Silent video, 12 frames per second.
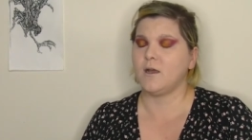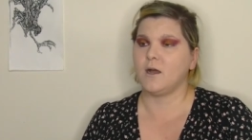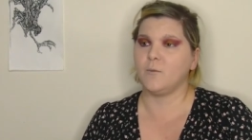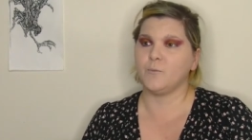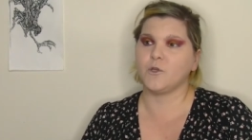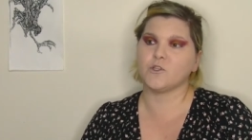
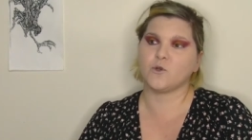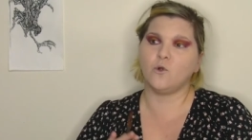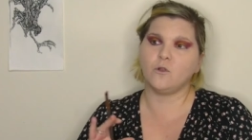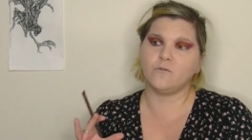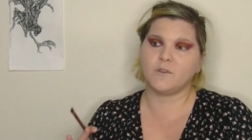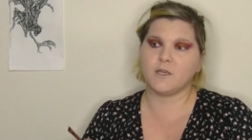um, because
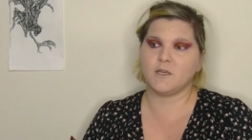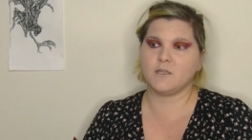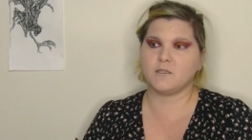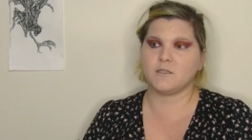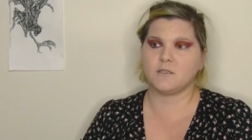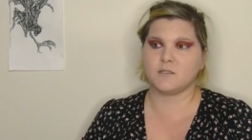all of
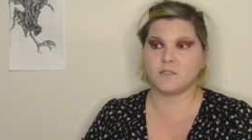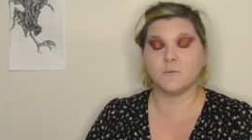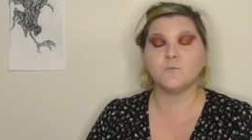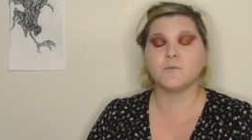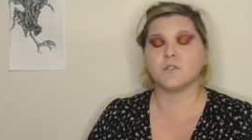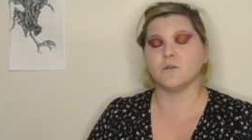these
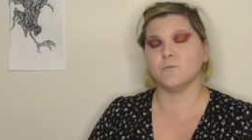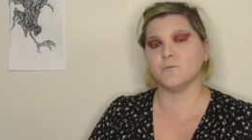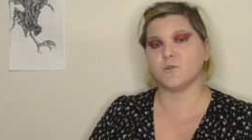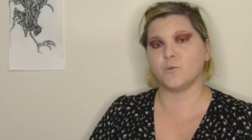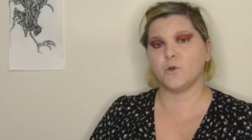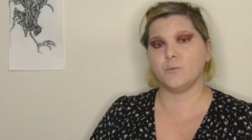
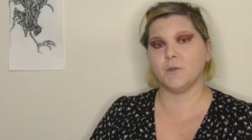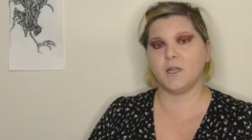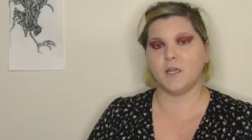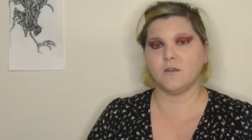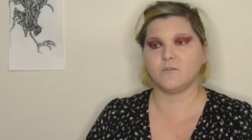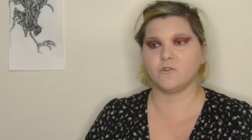symptoms were
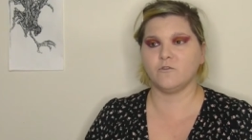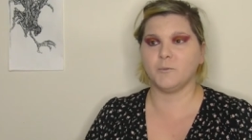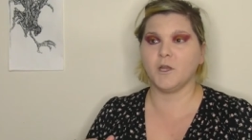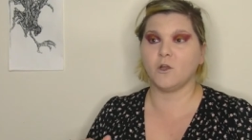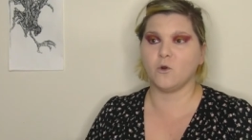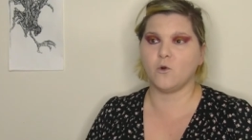believed to have
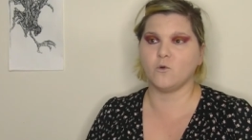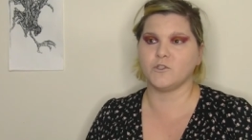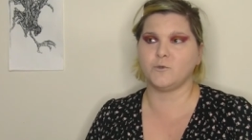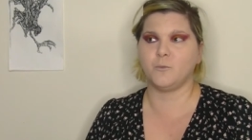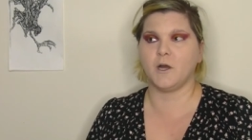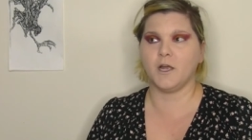been
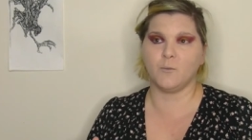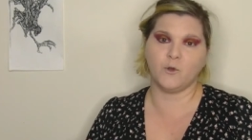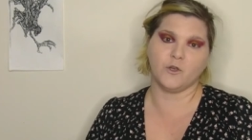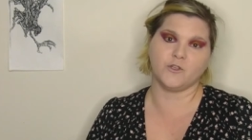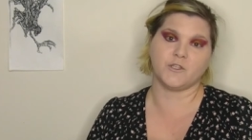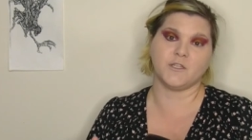caused by a
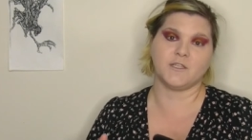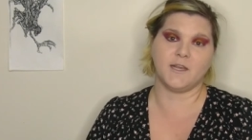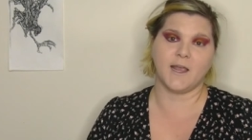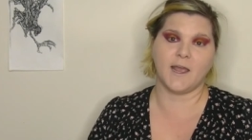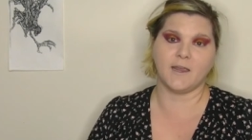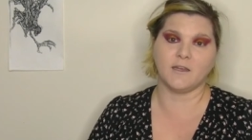person's
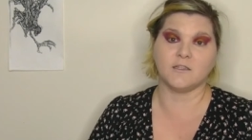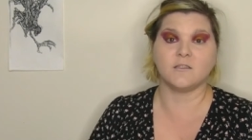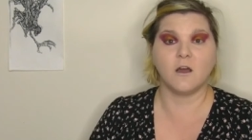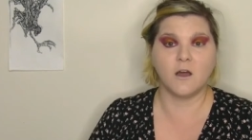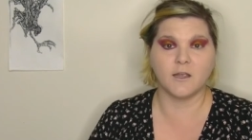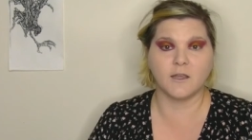yang
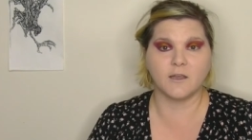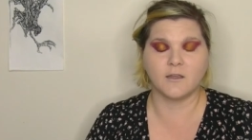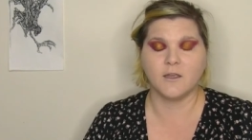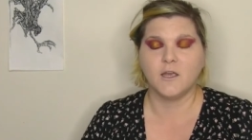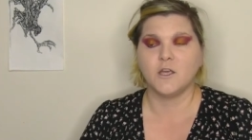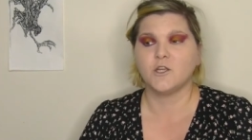dying.
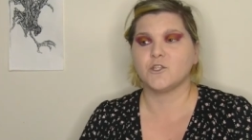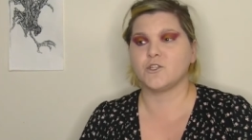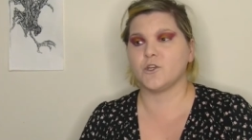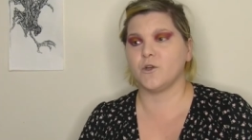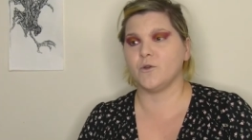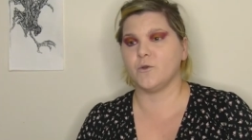
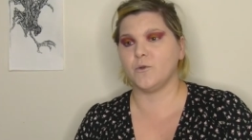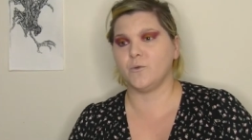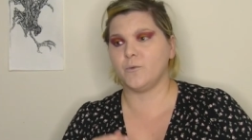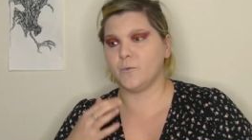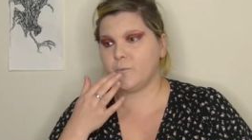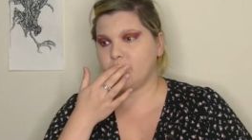
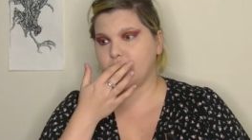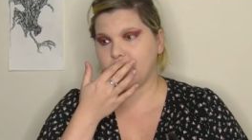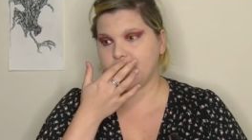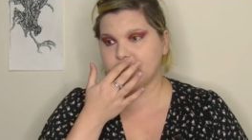So, by